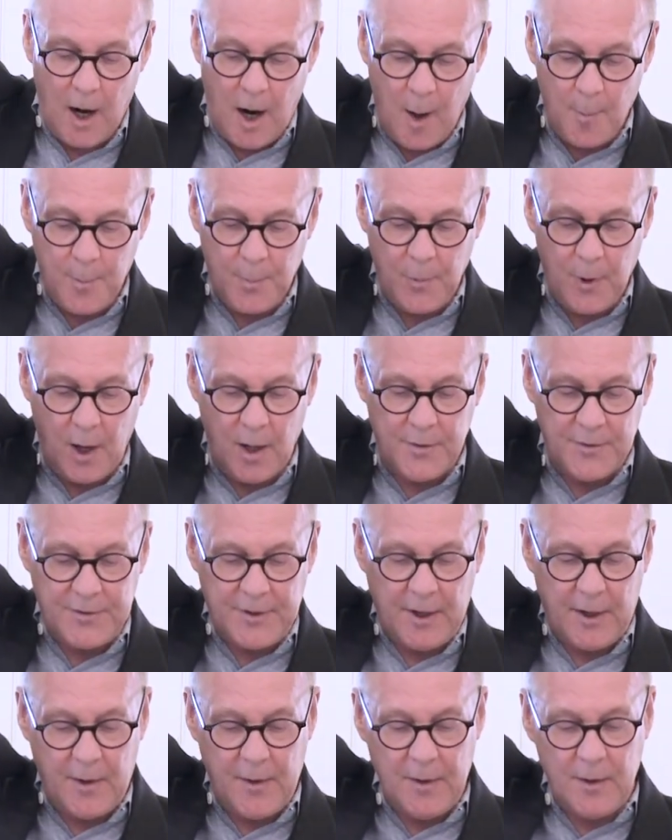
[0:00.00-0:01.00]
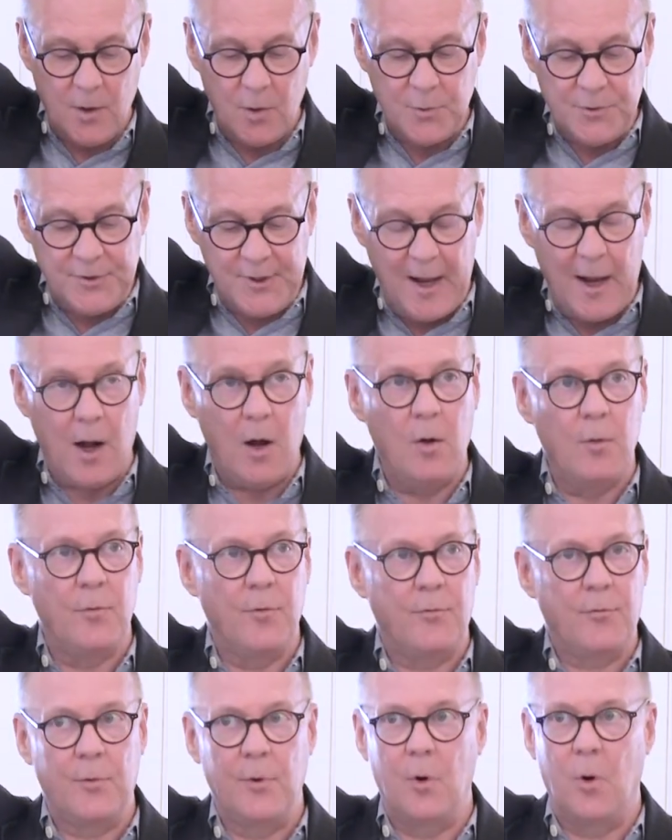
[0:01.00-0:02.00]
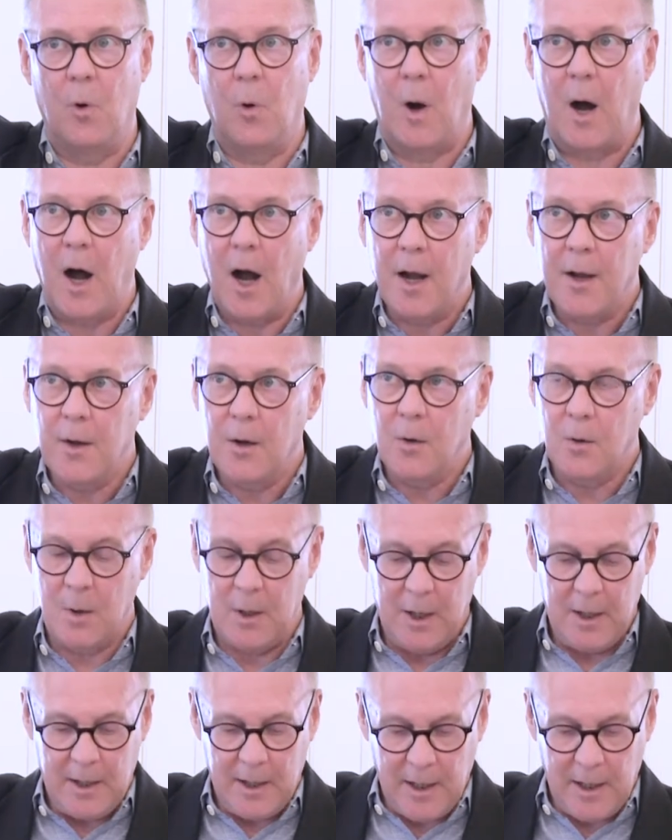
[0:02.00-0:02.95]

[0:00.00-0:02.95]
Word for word: up Ontario, down through Ohio,